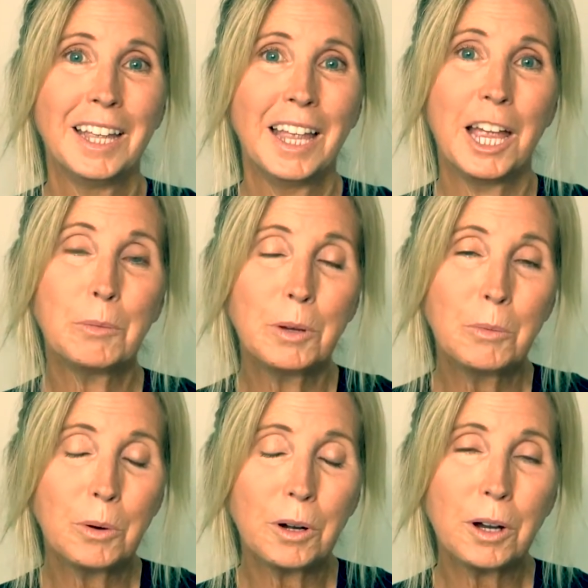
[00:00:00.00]
And we
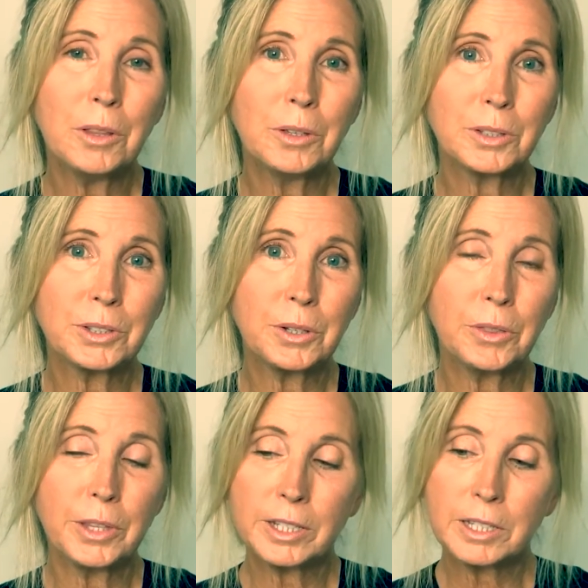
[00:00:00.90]
work on those little
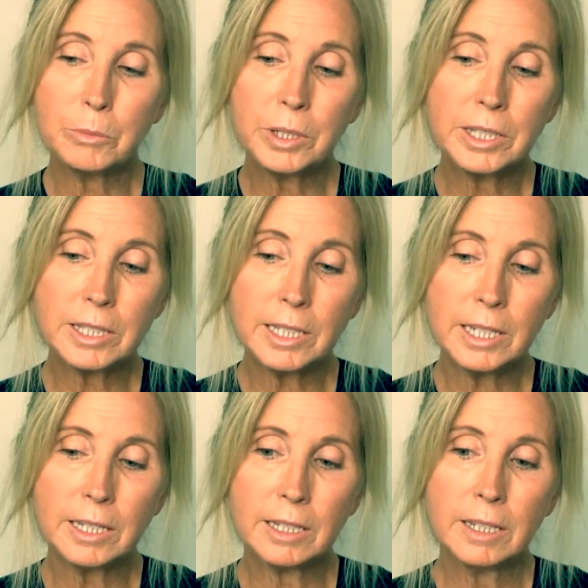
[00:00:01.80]
things and we
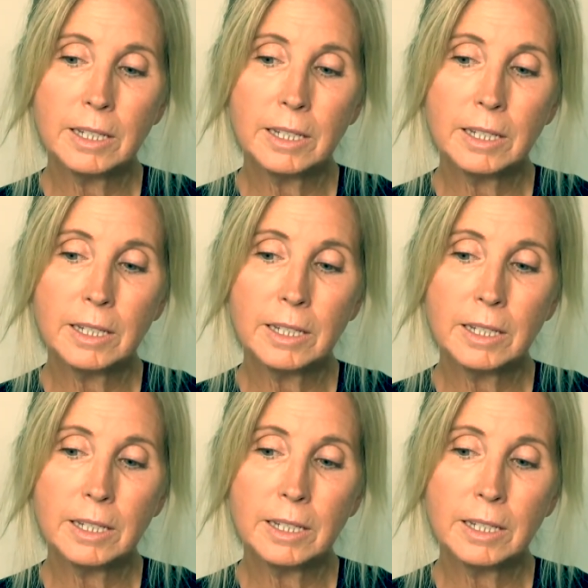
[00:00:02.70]
see,